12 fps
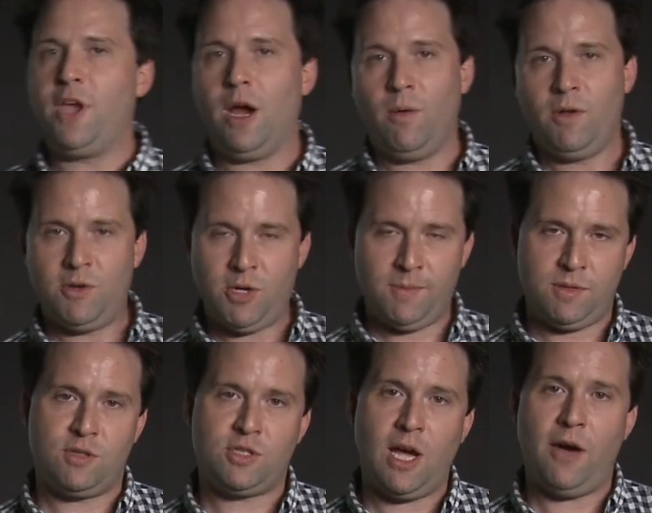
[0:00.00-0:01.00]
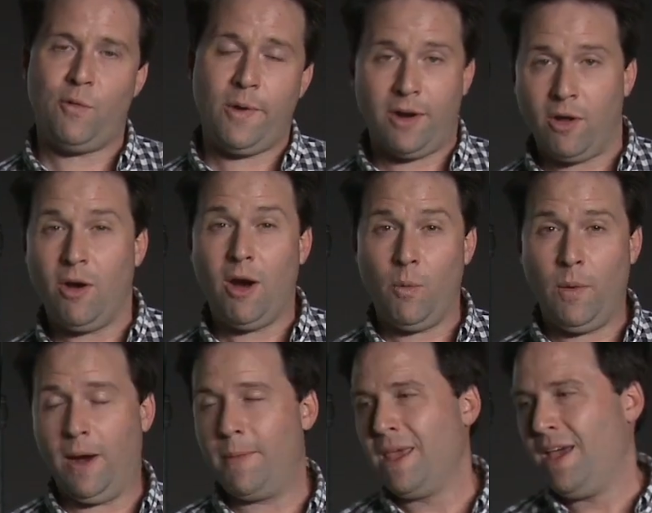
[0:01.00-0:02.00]
there in terms of software and
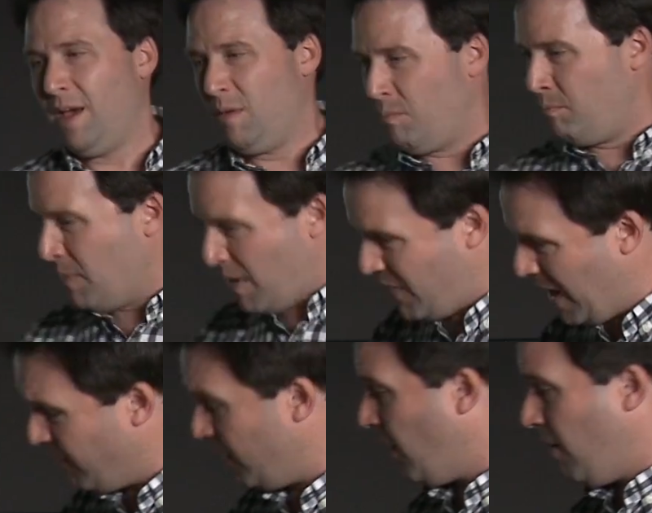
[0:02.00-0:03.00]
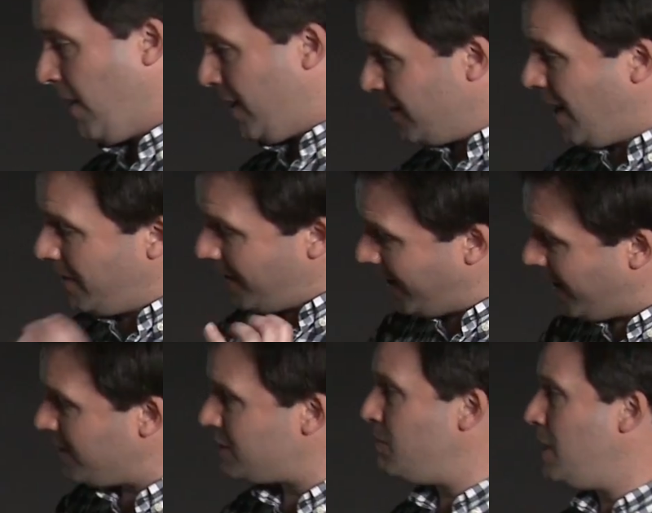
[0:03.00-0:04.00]
hardware. My favorite are right now
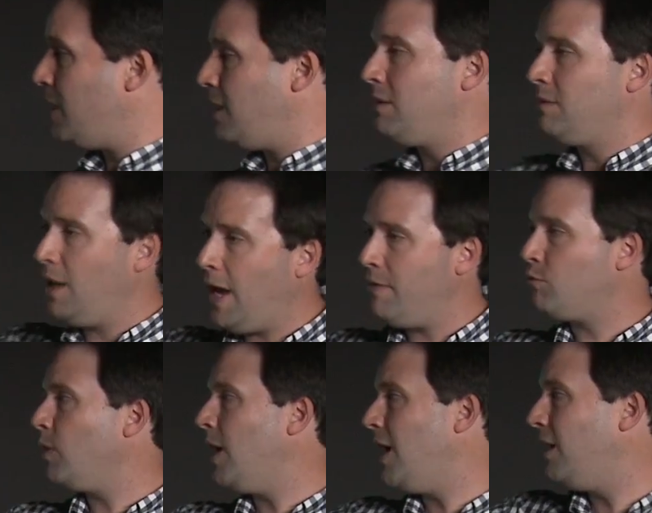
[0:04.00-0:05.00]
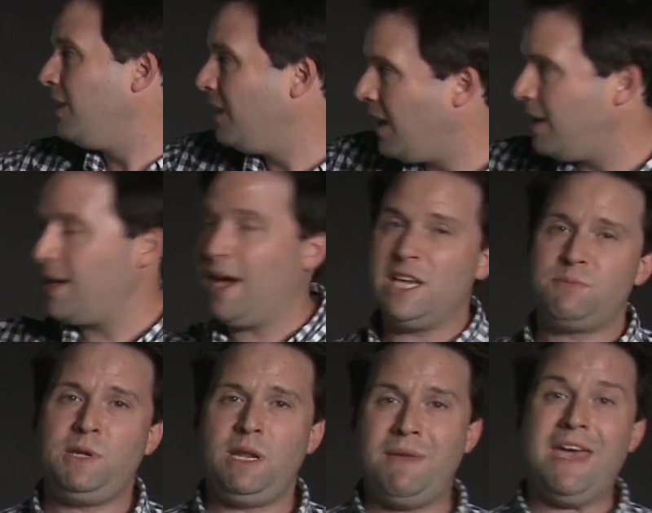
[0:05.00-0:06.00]
the IS Mini, LiveGrade, and the IS
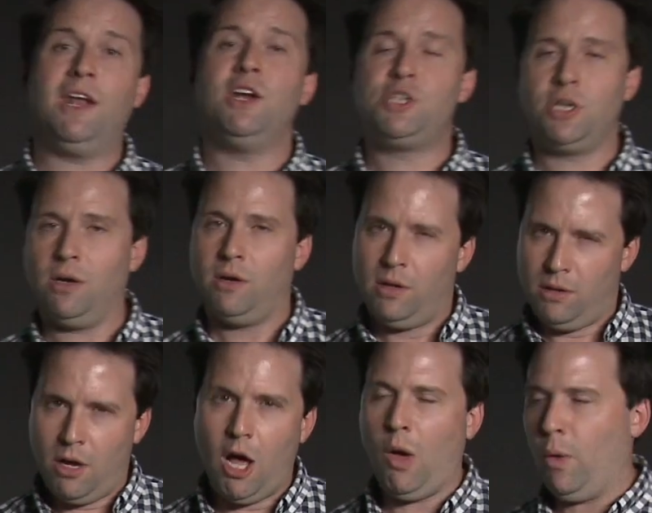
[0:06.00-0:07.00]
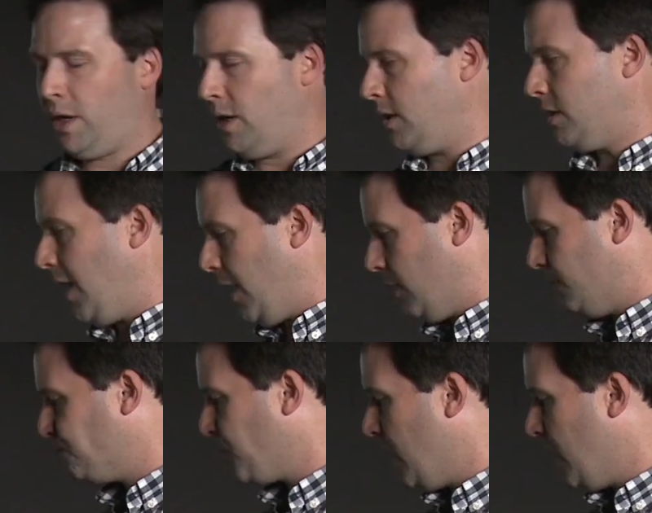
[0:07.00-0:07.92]
Mini Manager all working together.